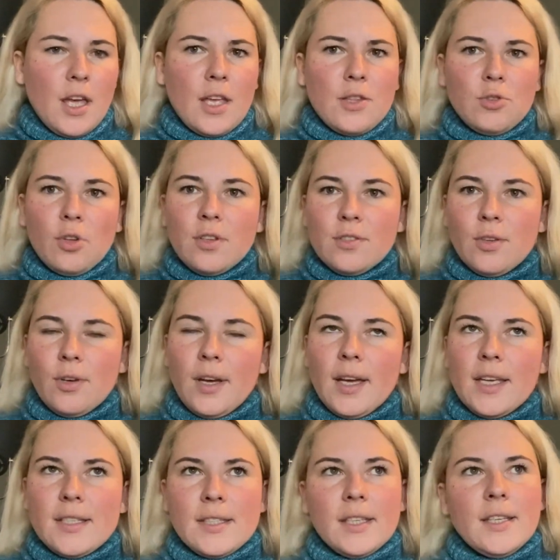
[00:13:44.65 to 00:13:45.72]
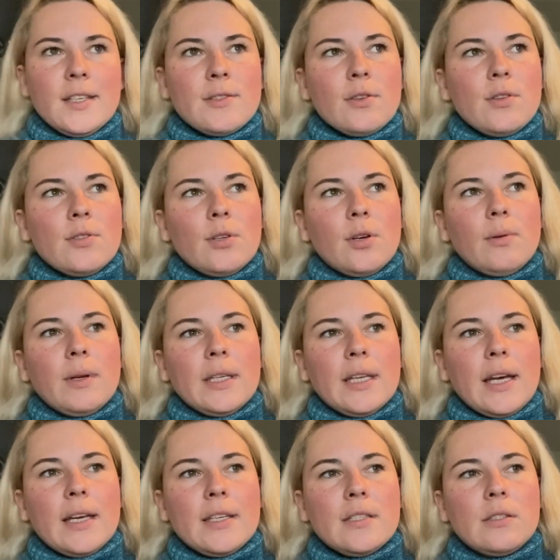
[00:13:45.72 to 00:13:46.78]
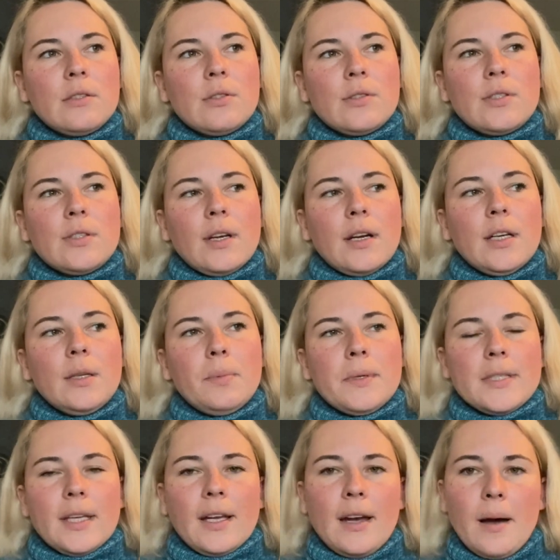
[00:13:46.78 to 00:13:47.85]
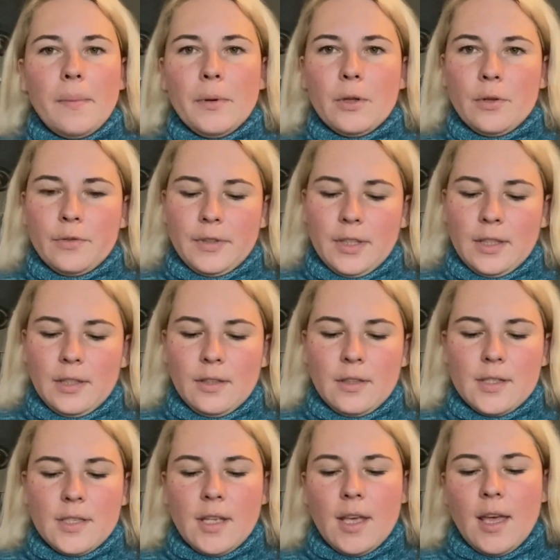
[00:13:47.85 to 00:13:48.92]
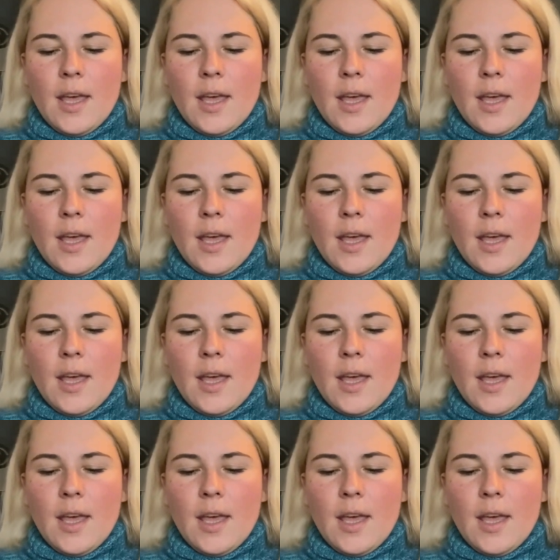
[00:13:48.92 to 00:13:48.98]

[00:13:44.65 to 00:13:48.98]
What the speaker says: It's also, I think it's also quite nice to start with a couple of needles